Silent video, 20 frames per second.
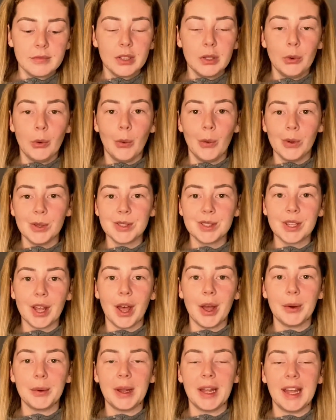
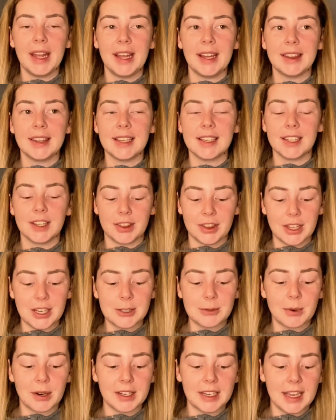also the
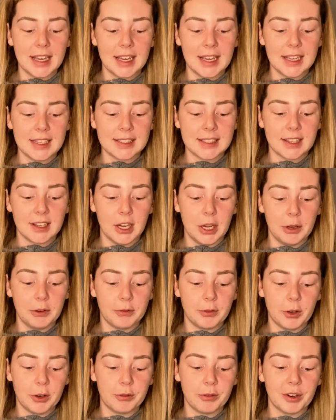
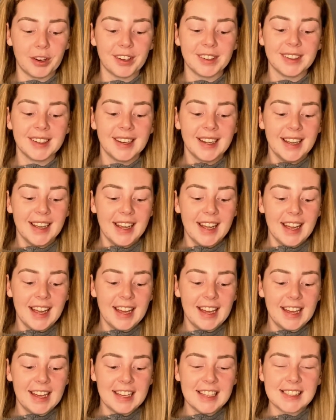fourth one
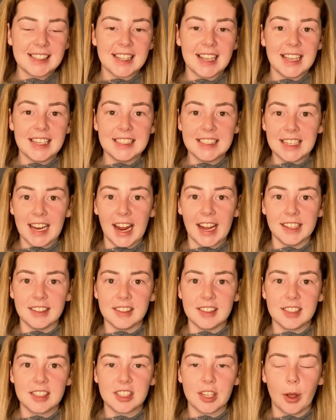is
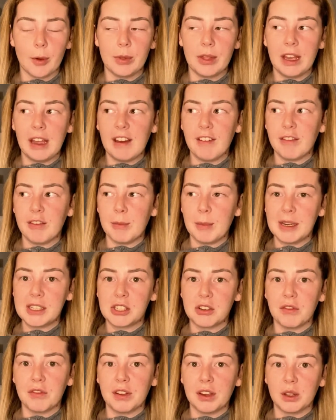intense. So the
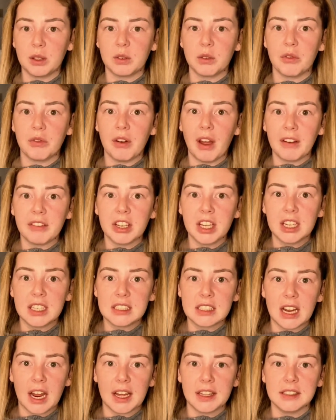information feels very
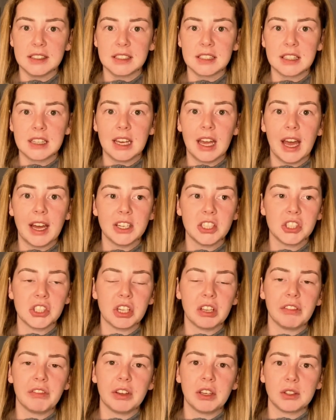intense, the
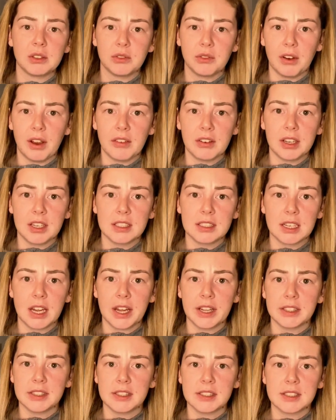energy feels very
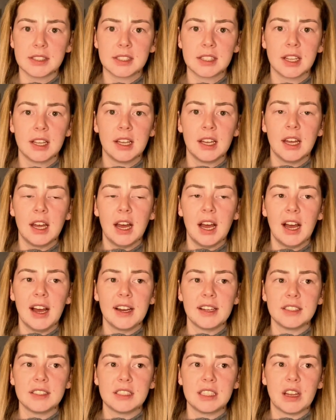intense,
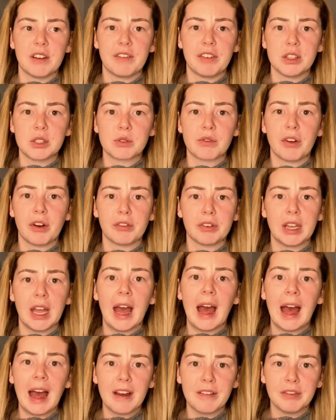and it feels very
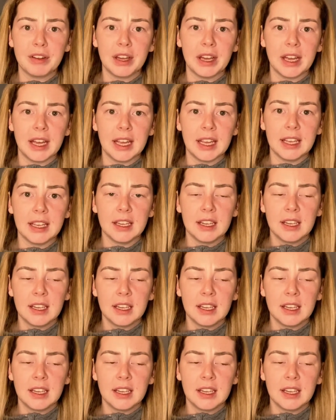heavy.